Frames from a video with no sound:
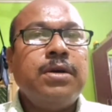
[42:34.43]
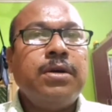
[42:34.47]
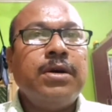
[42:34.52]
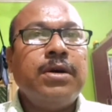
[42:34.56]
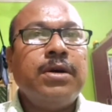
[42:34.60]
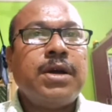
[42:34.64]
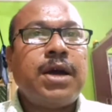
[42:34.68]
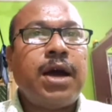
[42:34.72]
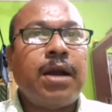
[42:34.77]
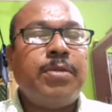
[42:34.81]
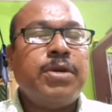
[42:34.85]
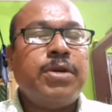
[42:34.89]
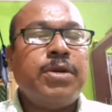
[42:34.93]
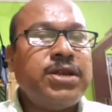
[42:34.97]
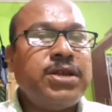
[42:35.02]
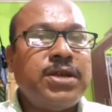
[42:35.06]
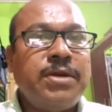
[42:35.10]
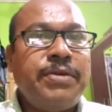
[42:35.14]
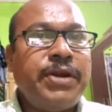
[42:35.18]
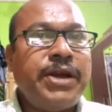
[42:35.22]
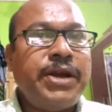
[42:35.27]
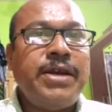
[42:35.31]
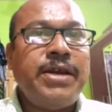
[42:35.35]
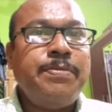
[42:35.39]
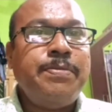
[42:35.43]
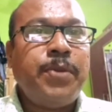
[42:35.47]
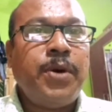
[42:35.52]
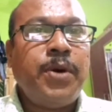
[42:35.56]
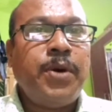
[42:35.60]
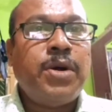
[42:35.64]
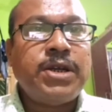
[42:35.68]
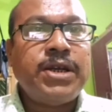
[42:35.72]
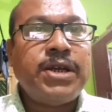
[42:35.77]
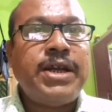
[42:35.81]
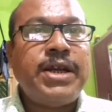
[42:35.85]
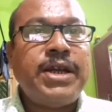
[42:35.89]
Carbon is a very
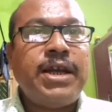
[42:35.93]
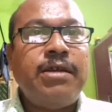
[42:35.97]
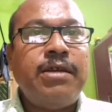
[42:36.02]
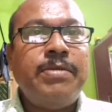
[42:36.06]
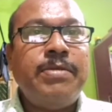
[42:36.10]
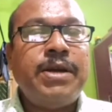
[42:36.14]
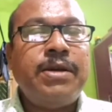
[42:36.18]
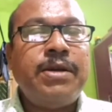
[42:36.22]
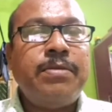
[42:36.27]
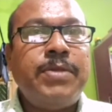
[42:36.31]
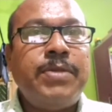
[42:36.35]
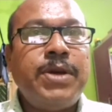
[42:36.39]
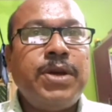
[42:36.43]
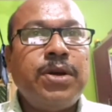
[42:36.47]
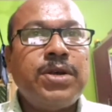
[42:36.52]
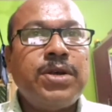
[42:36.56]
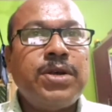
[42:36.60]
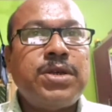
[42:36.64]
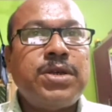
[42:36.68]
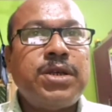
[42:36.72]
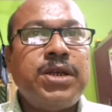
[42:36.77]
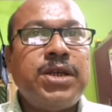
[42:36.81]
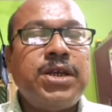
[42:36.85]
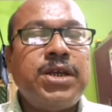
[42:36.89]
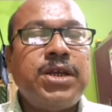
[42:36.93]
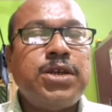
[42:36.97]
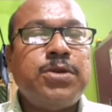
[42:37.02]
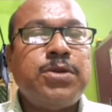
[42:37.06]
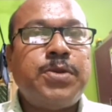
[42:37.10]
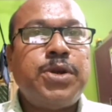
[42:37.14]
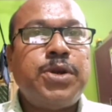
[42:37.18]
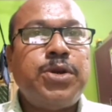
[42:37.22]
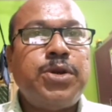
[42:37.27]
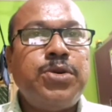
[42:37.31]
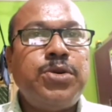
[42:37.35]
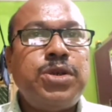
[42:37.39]
important element because it is
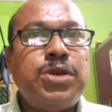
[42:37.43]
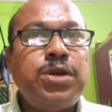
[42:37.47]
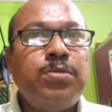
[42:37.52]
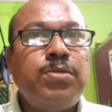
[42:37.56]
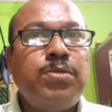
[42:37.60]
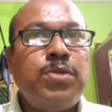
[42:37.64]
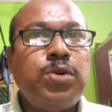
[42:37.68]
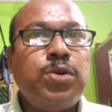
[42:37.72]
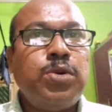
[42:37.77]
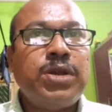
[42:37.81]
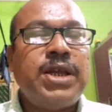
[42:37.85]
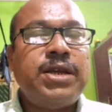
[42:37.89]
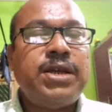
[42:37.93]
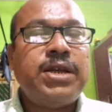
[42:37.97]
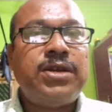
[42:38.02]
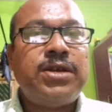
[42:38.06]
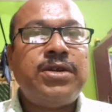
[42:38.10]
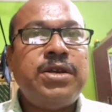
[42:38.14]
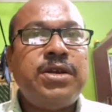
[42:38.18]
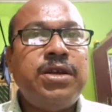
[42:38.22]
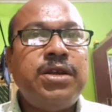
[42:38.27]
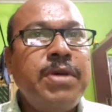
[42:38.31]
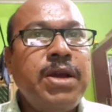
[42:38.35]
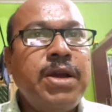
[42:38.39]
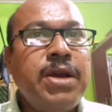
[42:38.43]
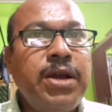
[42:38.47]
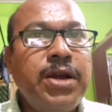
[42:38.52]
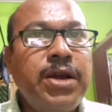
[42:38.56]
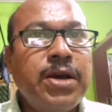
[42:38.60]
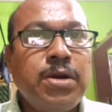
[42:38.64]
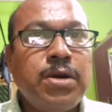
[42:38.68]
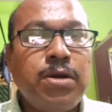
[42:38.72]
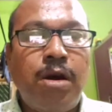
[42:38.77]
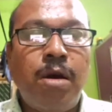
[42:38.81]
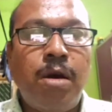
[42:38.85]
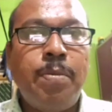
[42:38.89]
producing more than 3
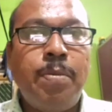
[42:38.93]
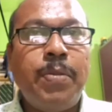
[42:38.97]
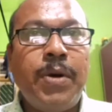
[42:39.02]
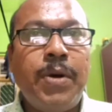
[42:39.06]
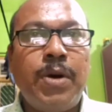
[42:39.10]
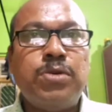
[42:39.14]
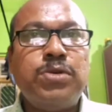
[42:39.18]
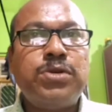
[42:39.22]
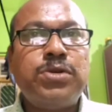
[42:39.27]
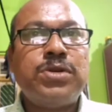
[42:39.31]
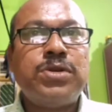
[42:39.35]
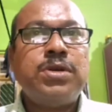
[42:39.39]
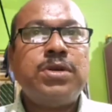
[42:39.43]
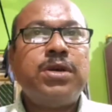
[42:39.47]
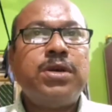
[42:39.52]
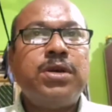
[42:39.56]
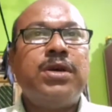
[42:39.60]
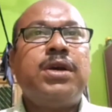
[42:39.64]
million compounds,